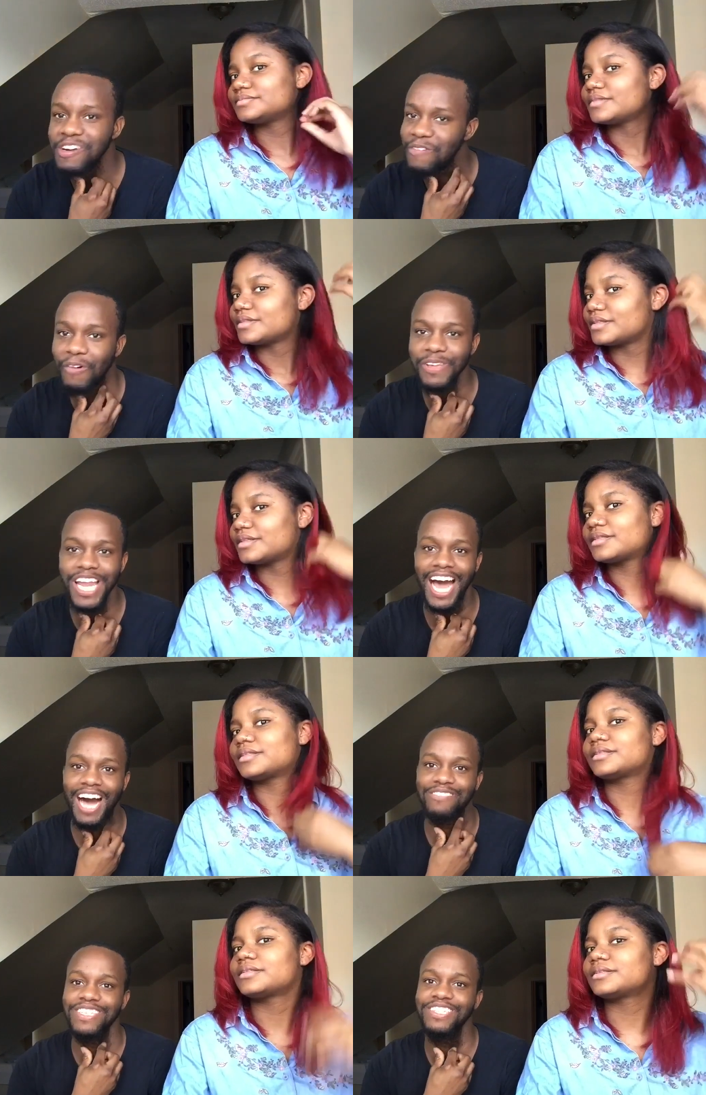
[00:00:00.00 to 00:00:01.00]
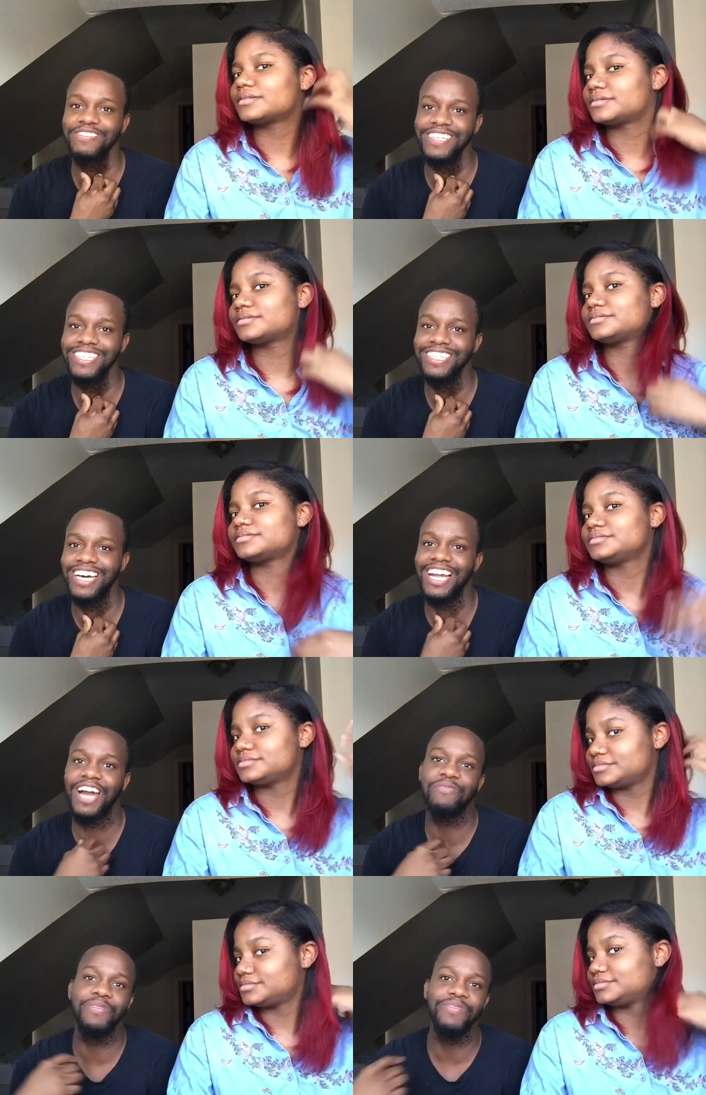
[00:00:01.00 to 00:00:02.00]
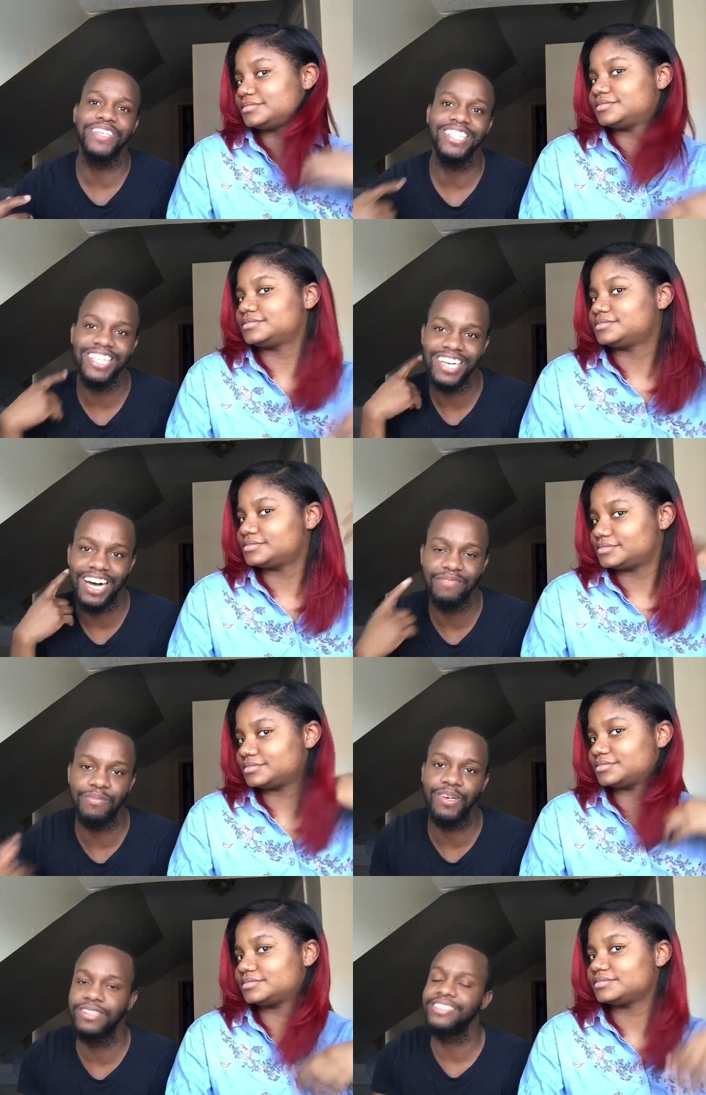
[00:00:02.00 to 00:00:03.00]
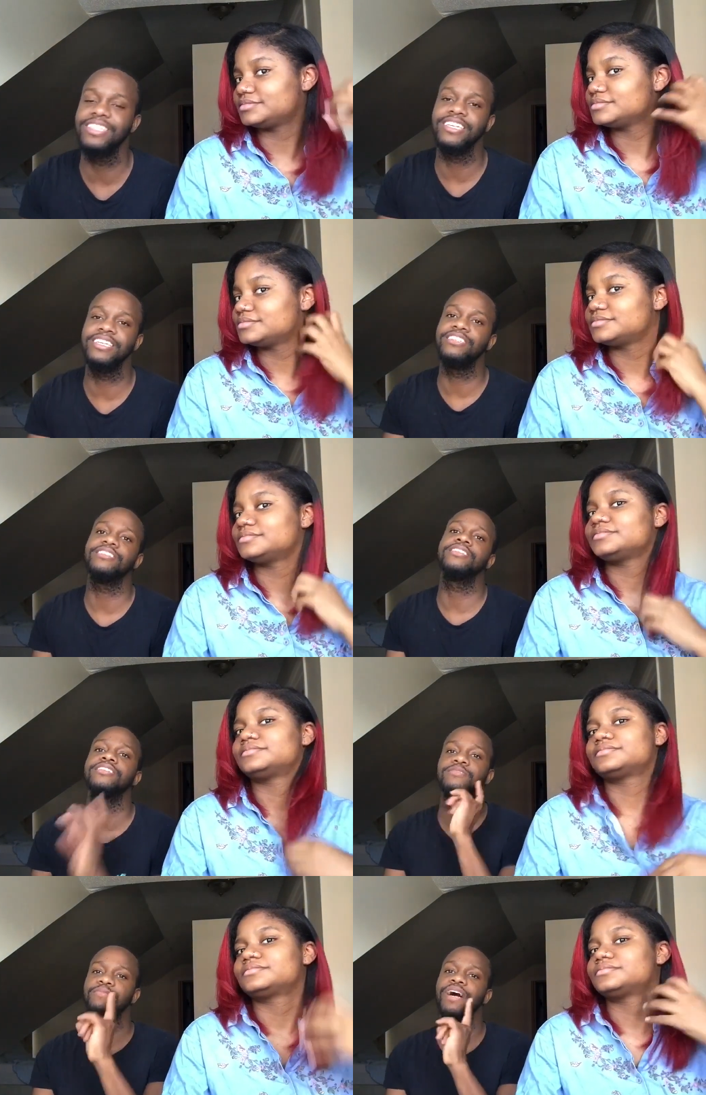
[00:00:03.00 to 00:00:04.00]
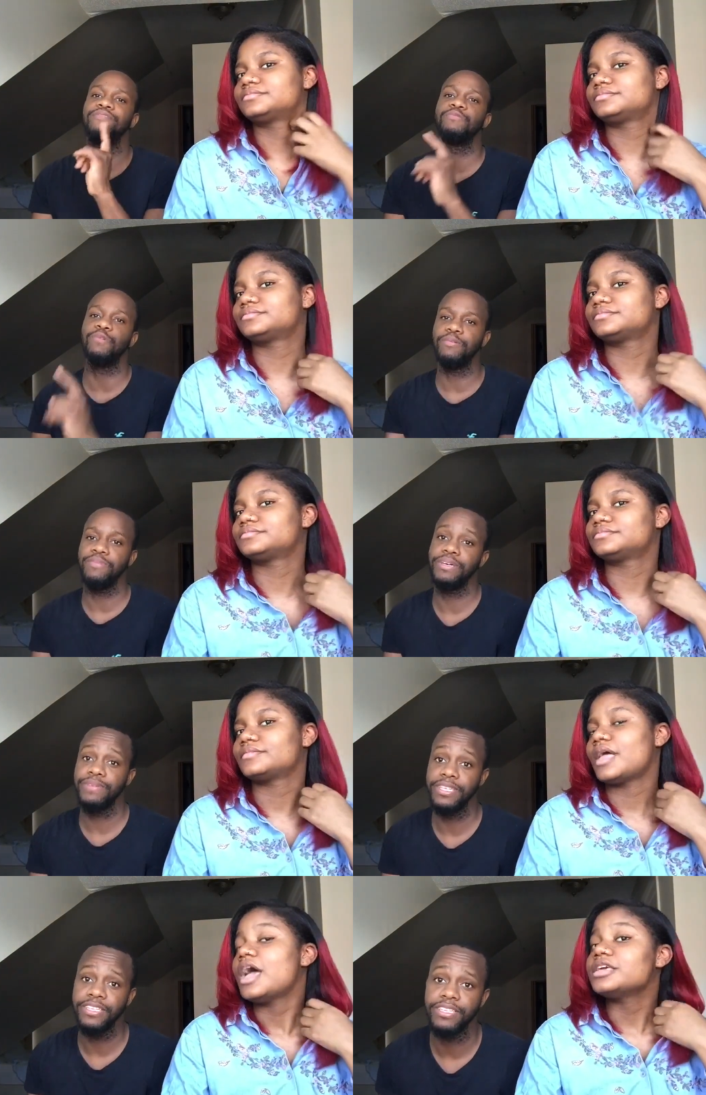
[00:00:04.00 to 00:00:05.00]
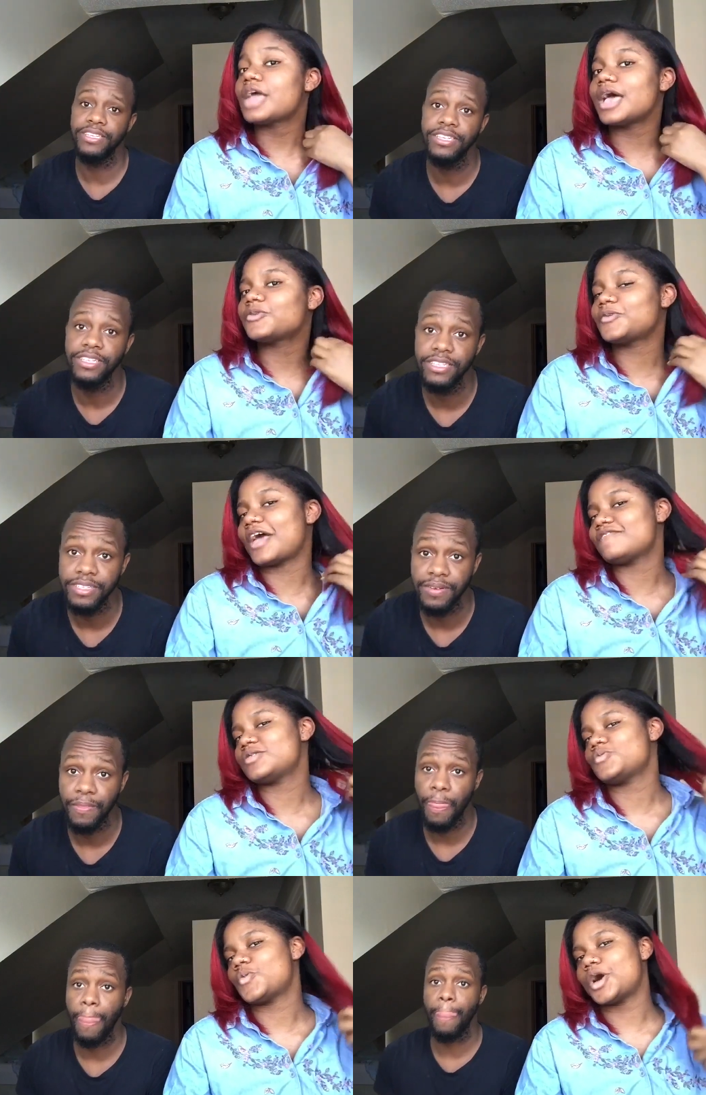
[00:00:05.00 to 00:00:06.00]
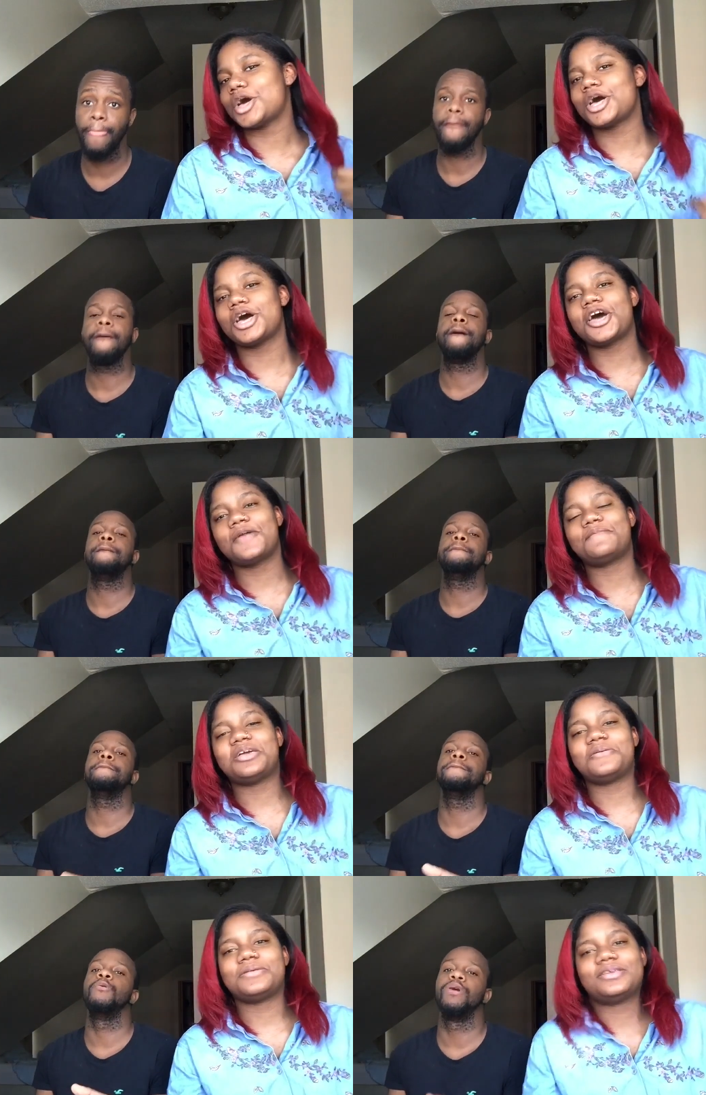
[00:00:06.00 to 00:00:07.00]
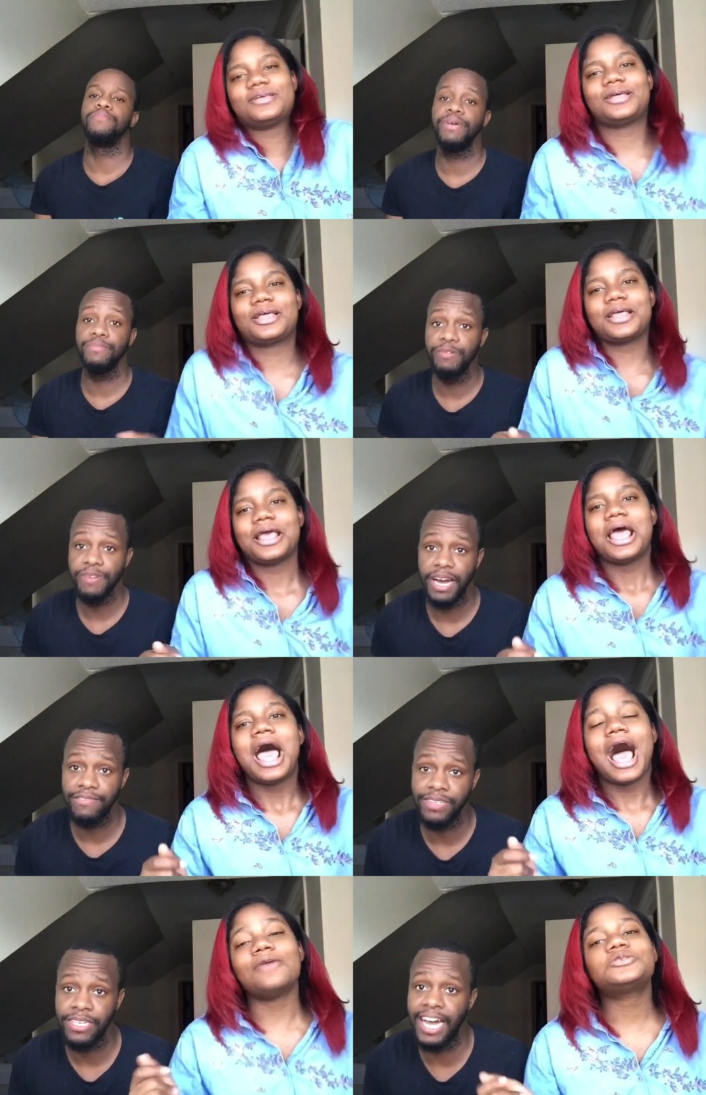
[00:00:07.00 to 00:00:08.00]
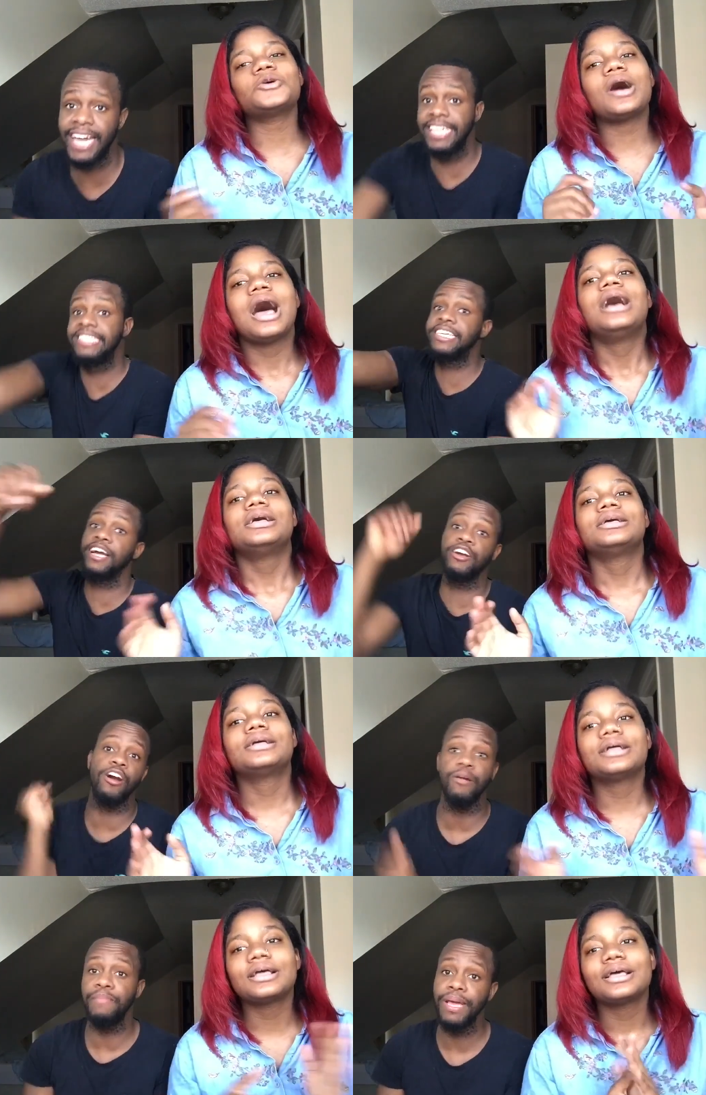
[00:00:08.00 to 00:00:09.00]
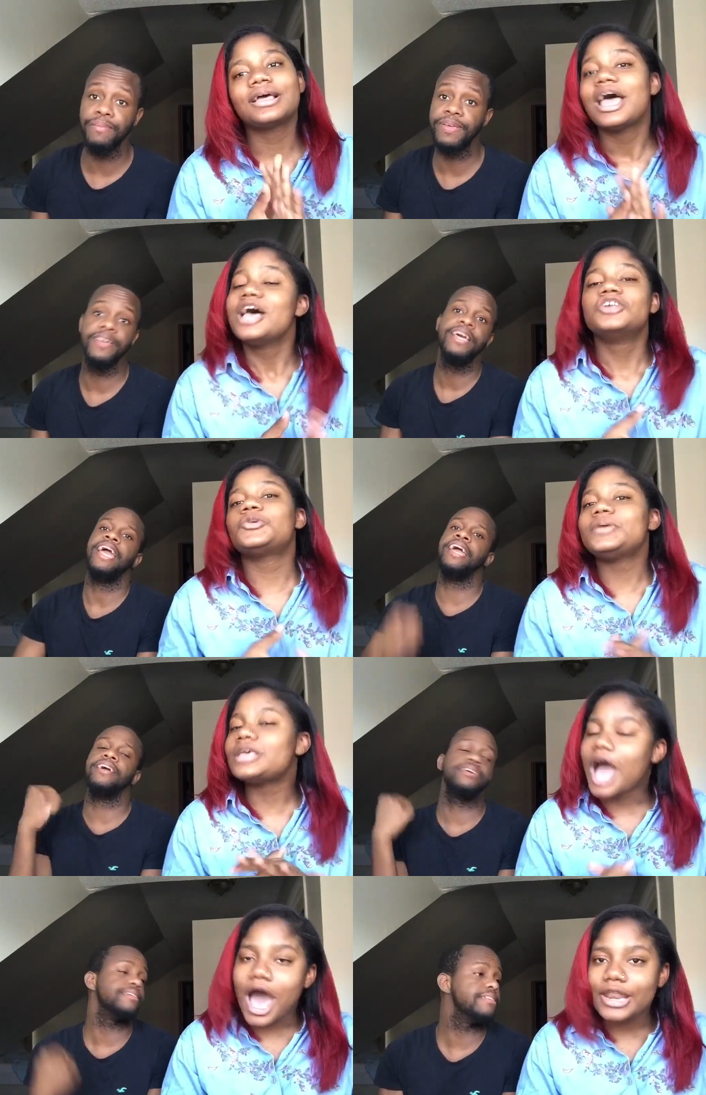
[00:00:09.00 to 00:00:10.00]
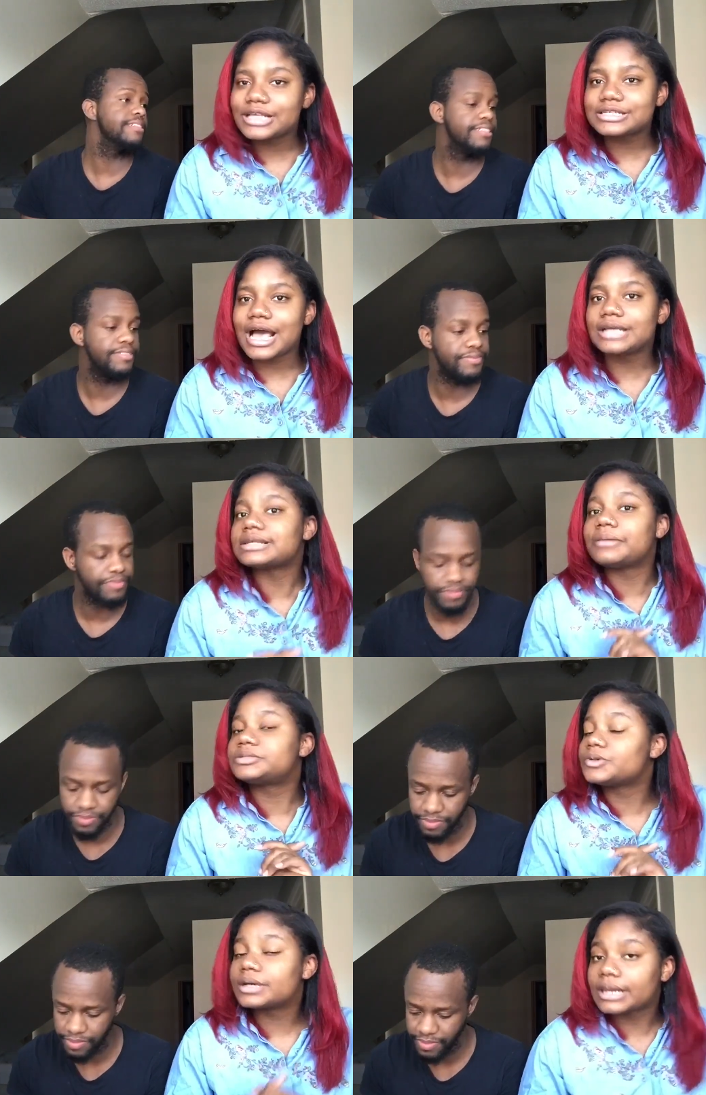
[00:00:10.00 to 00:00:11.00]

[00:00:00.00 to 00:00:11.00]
Speaker 1: Well, we not having twins. A lot of people still, are, uh, but is we having one baby.
Speaker 2: Yes, we having one baby. One
Speaker 1: baby we having. I'm so, and it's a girl baby.
Speaker 2: To be honest, guys, I'm so